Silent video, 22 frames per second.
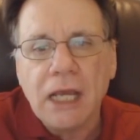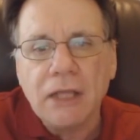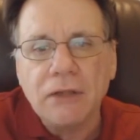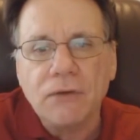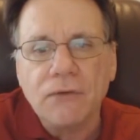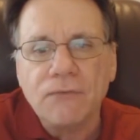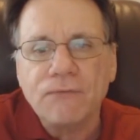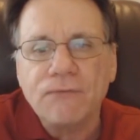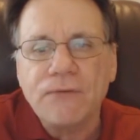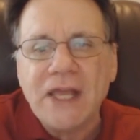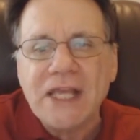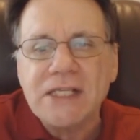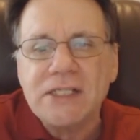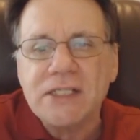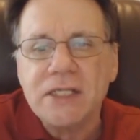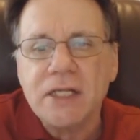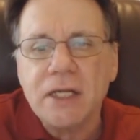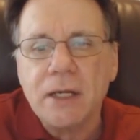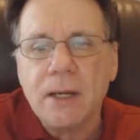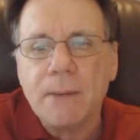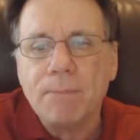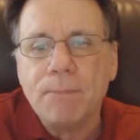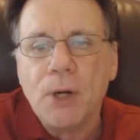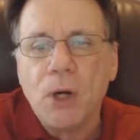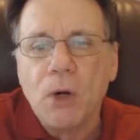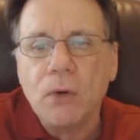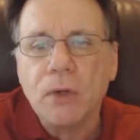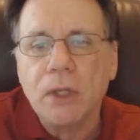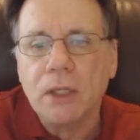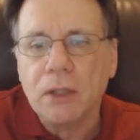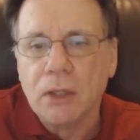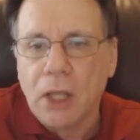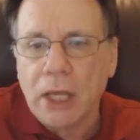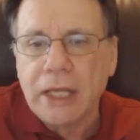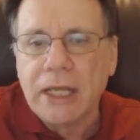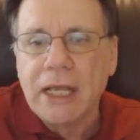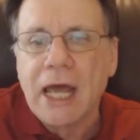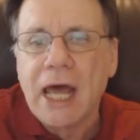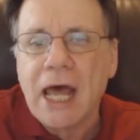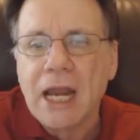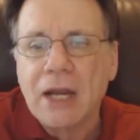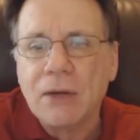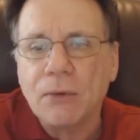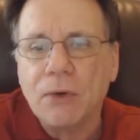and they're facing an opponent like
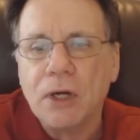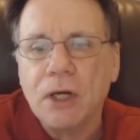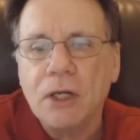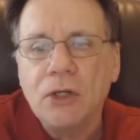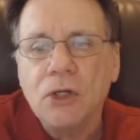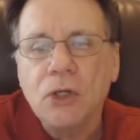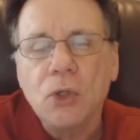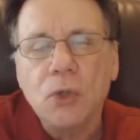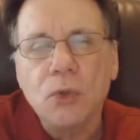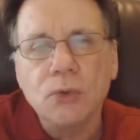Ottawa